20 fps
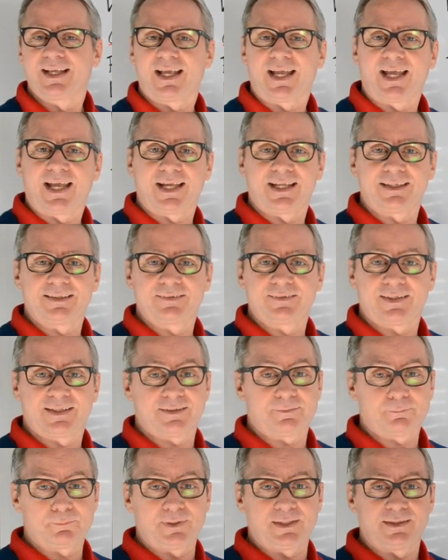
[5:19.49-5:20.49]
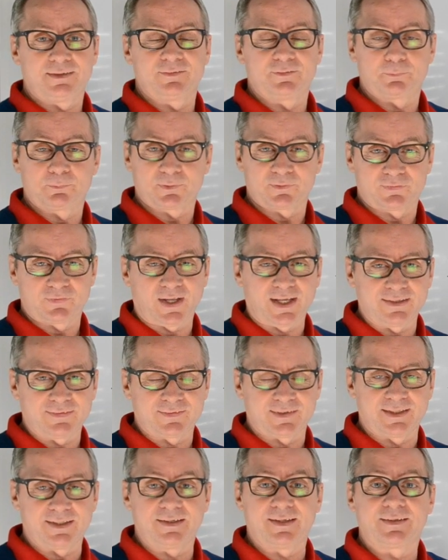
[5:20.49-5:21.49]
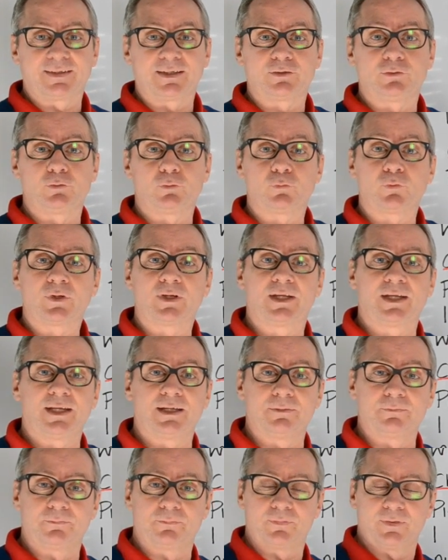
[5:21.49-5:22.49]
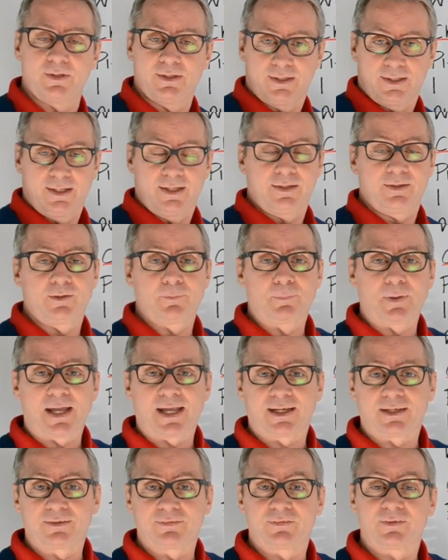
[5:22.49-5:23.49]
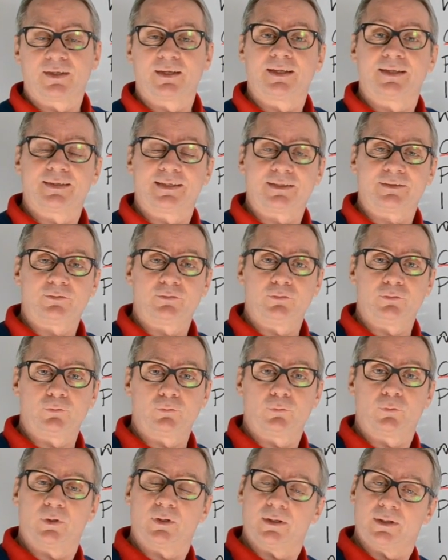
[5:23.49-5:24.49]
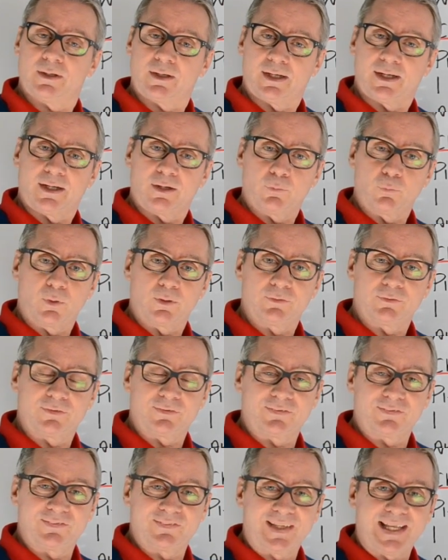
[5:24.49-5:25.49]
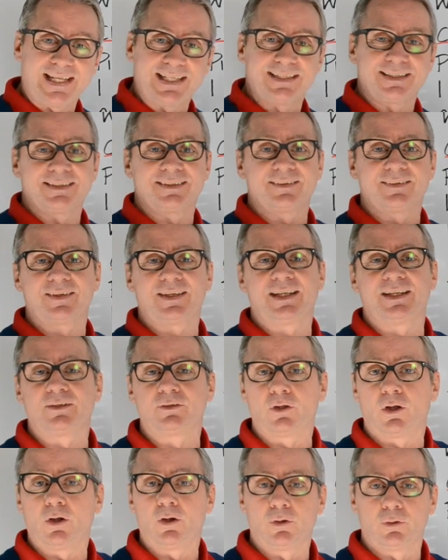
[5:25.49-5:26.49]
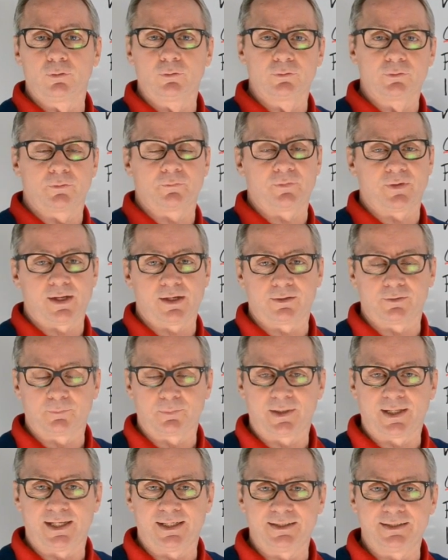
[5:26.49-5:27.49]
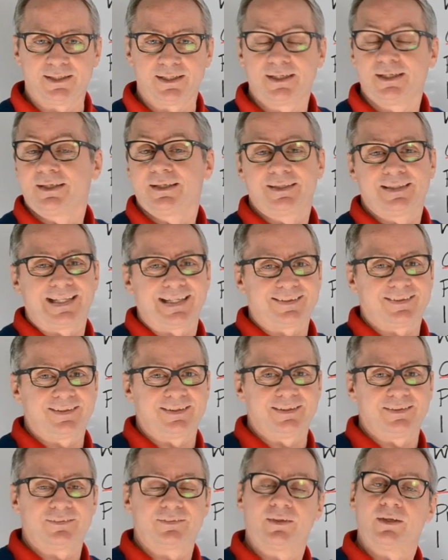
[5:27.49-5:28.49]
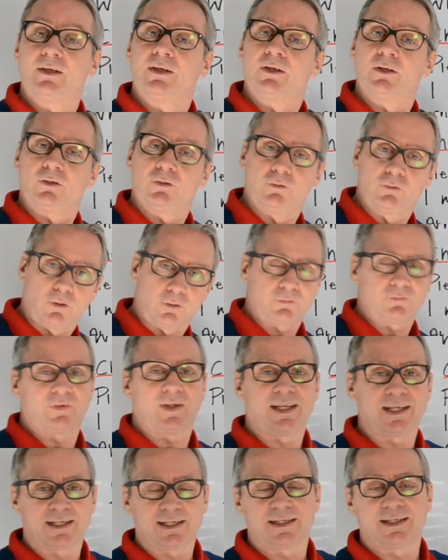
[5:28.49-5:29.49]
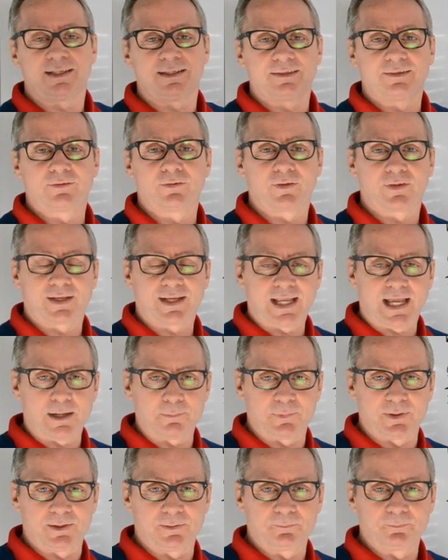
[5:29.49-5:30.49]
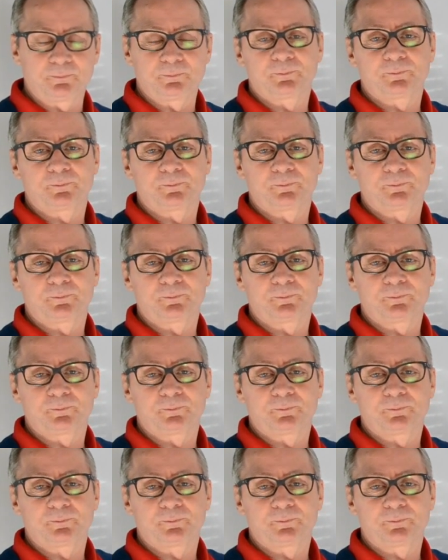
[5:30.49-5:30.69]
And it means precisely that you give the bags that you want to send in the hold of the aeroplane, that is, not take into the cabin,